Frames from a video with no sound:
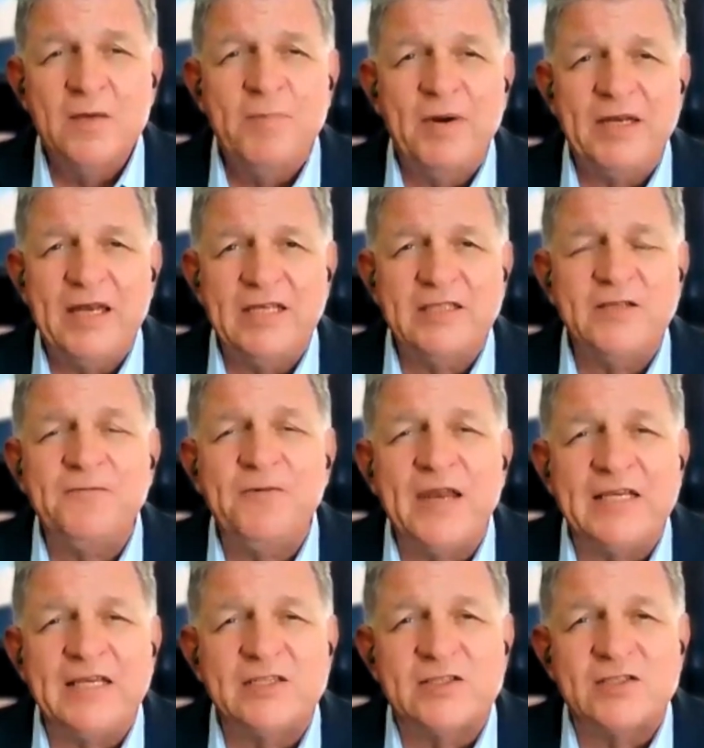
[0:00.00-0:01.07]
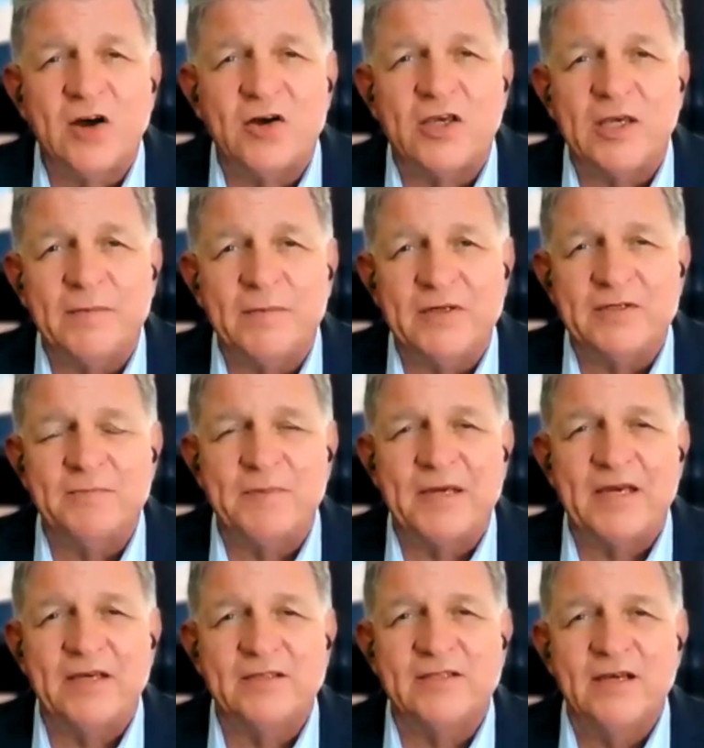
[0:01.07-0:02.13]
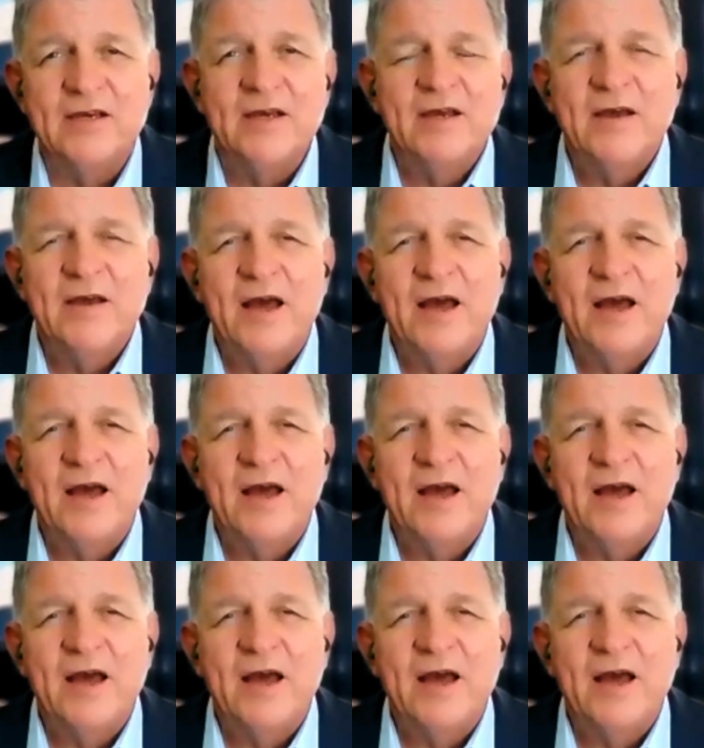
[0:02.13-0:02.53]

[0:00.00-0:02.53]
But it's a fallacious argument, because